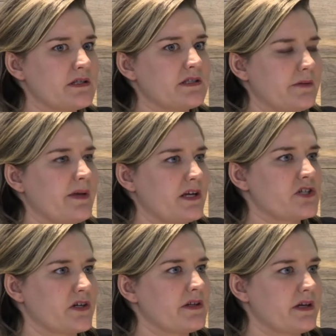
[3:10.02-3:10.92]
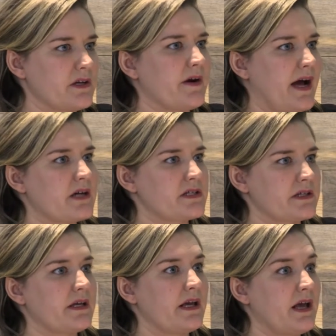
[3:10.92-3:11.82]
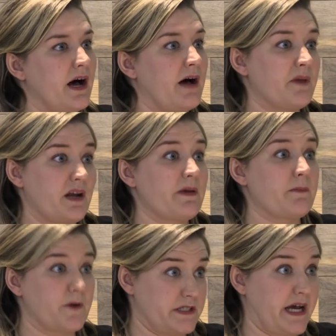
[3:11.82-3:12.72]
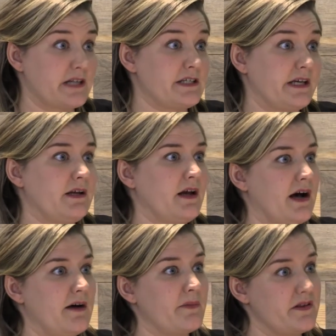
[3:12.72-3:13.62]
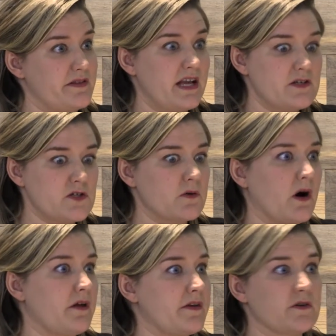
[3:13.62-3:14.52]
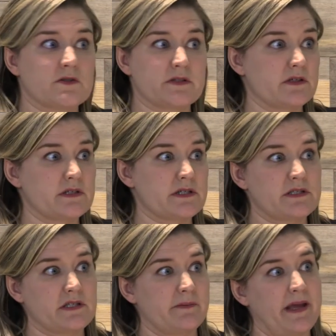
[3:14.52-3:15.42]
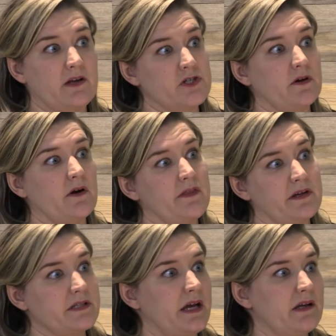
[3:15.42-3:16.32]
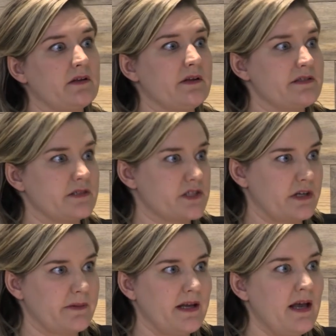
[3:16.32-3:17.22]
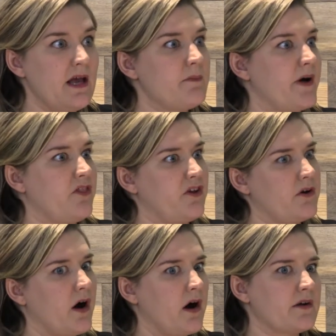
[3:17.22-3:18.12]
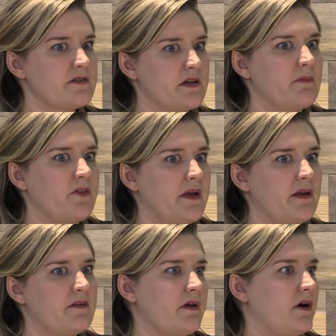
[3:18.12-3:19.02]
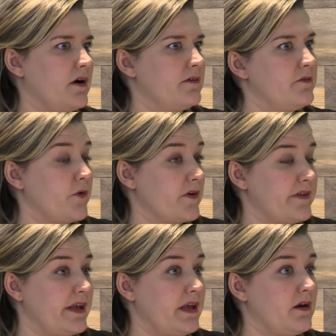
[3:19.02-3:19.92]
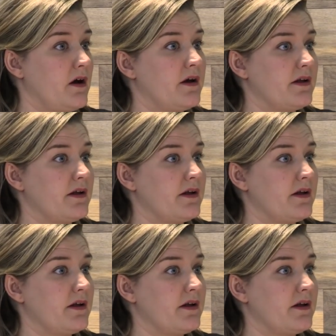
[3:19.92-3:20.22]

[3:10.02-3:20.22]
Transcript: is to make sure that you're actually going to be protected, because they do all their due diligence to make sure that a title is legitimate, but there are some things that aren't foreseen